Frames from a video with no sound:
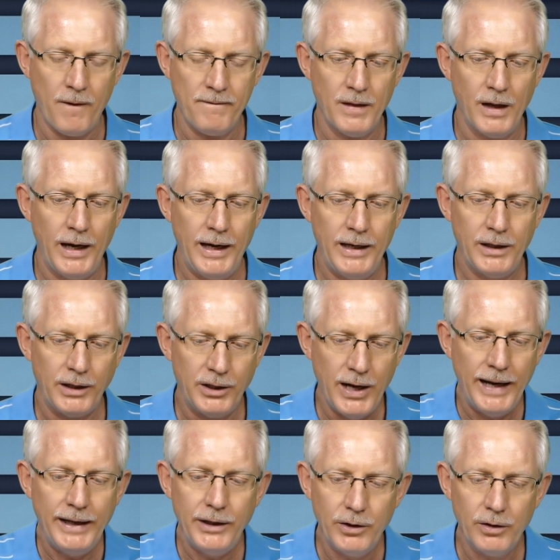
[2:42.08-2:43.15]
And
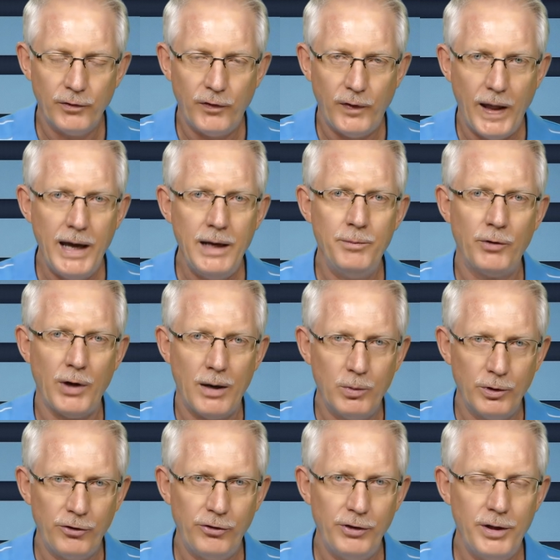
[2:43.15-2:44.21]
again, in the flames, I would
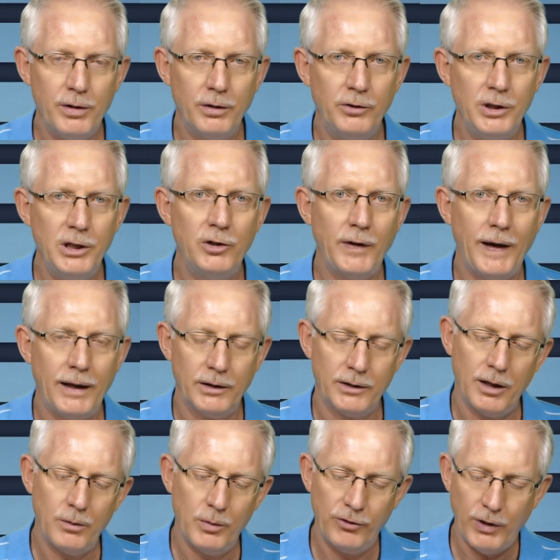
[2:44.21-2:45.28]
see the detail. In
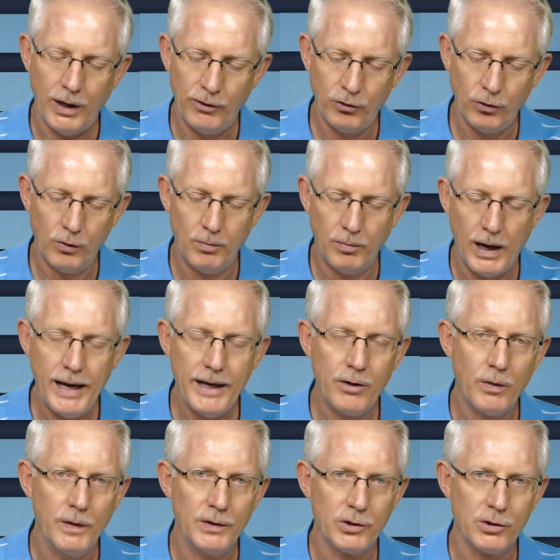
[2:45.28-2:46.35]
other words, I saw
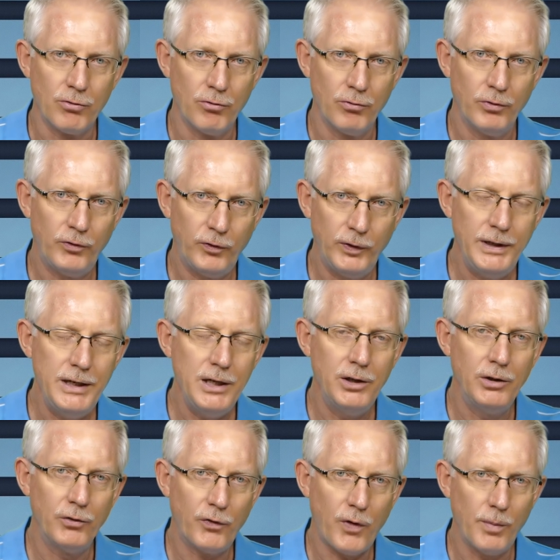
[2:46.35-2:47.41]
migrants
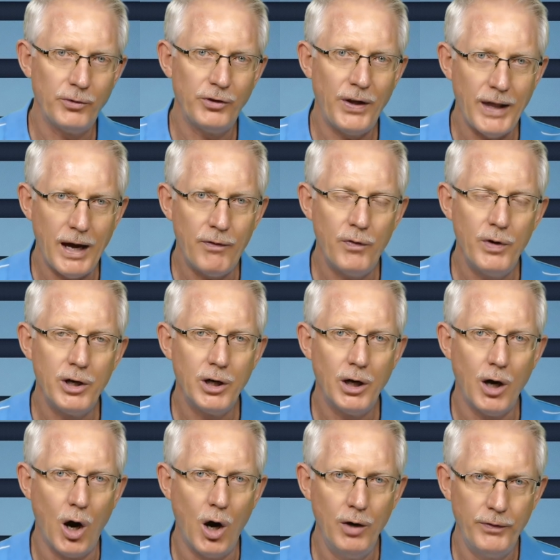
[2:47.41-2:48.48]
fleeing from South Africa
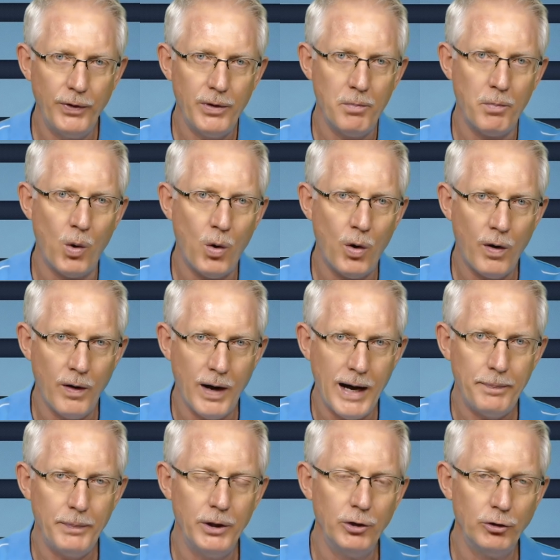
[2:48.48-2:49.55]
over the border
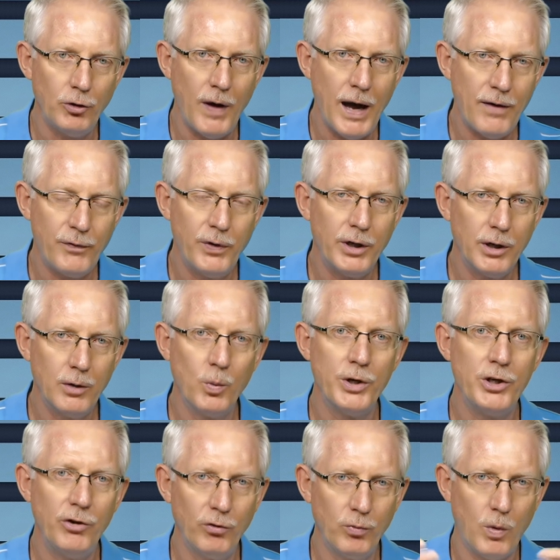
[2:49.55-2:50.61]
up into Africa, which
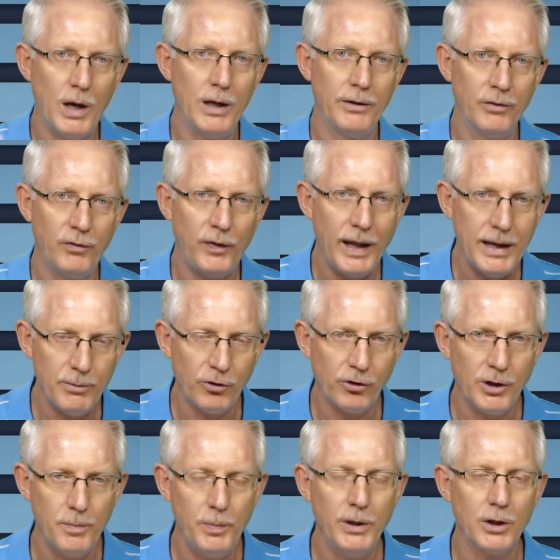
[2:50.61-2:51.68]
is what the flames
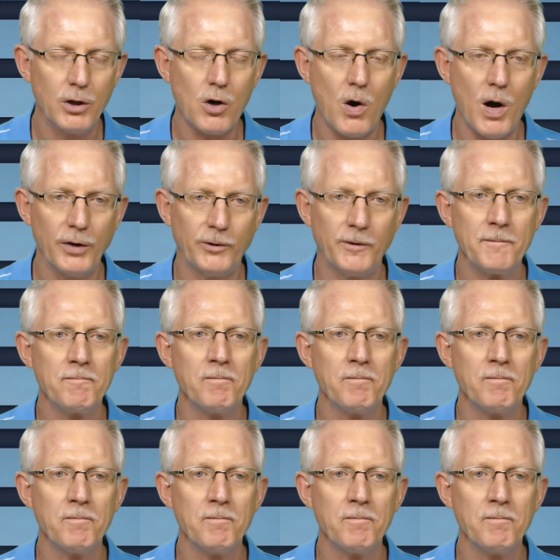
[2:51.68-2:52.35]
skipping across.